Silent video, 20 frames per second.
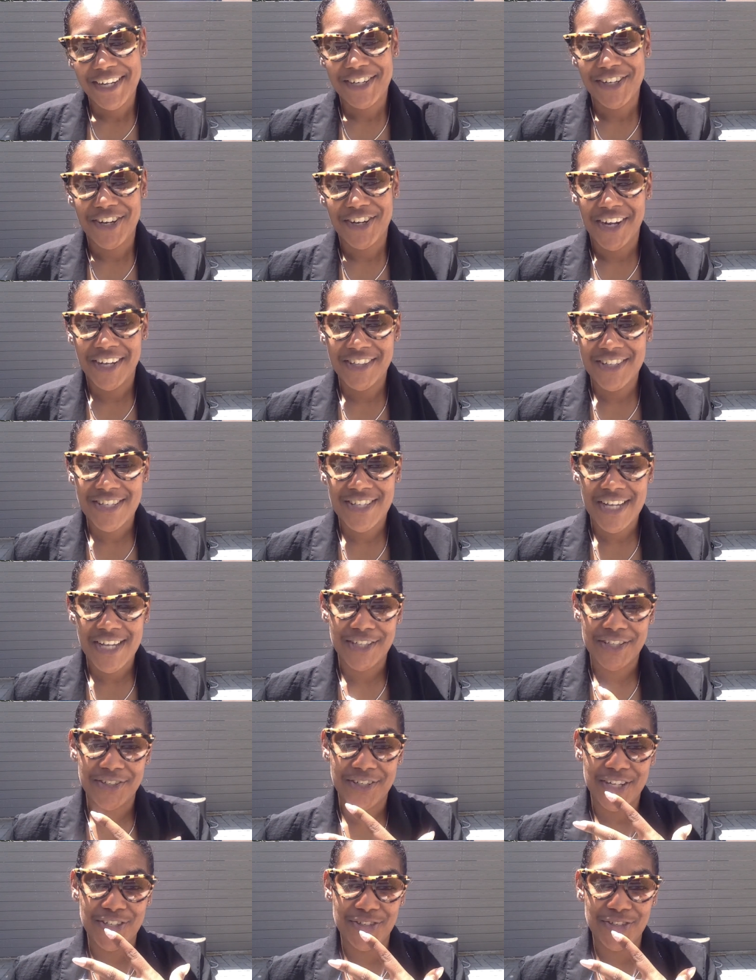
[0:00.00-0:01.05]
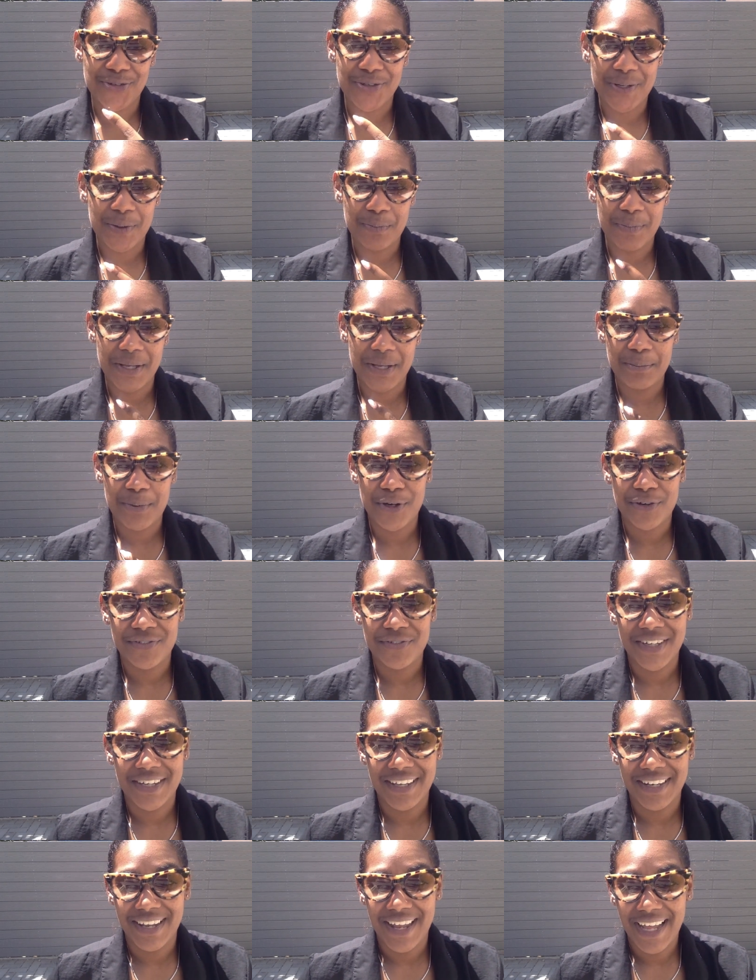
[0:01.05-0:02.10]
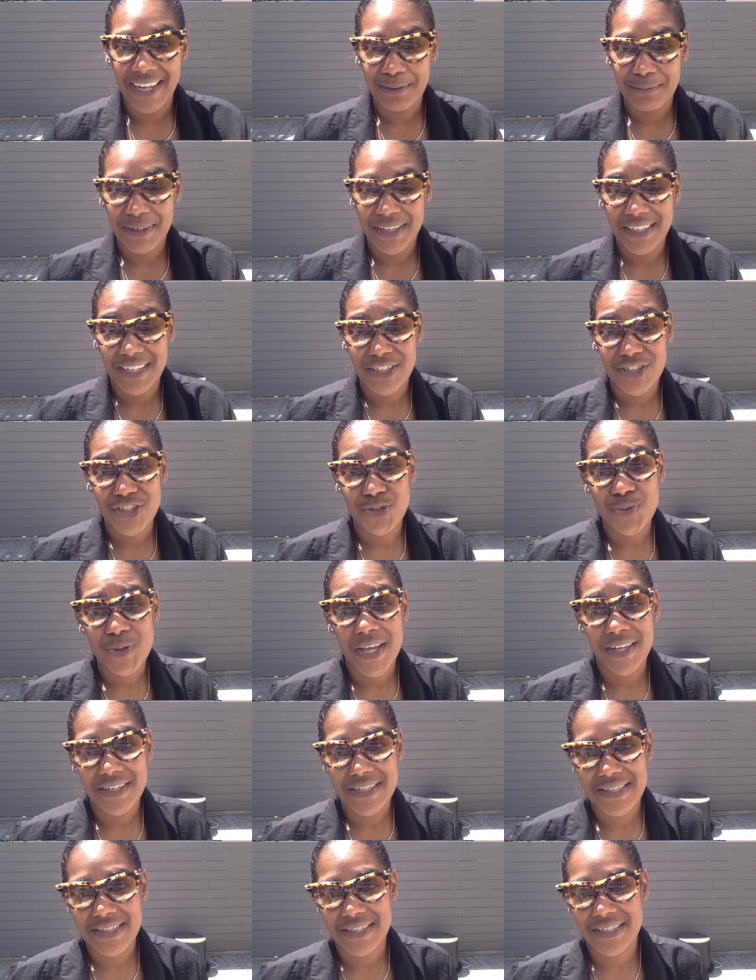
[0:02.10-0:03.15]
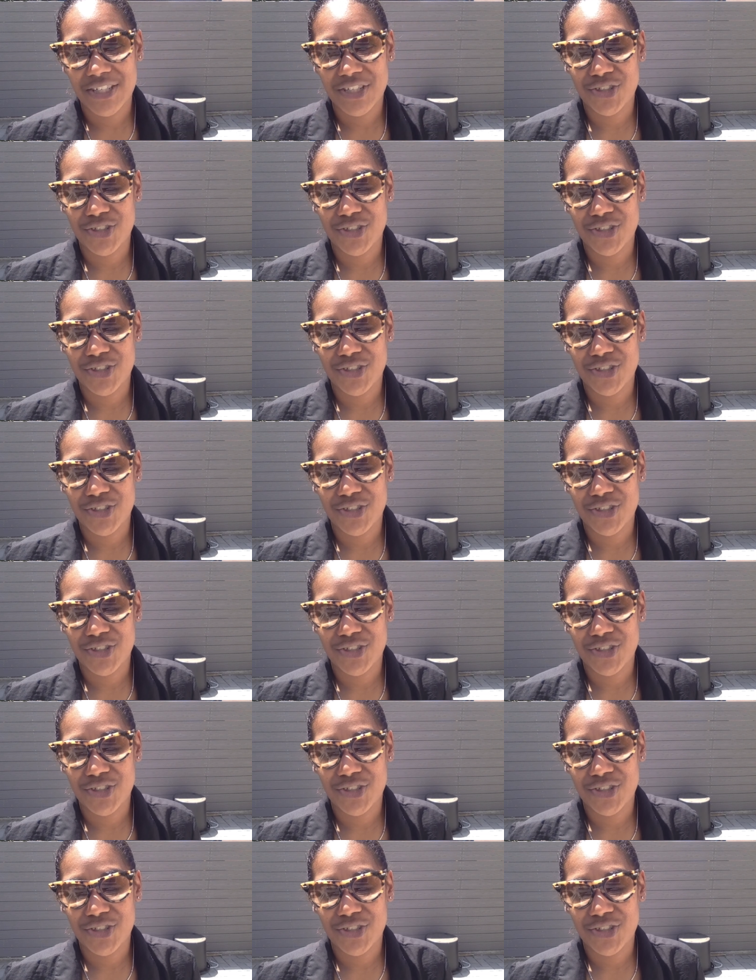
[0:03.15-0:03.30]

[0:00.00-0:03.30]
your other side, so that you can be in perfect alignment and that you can ascend,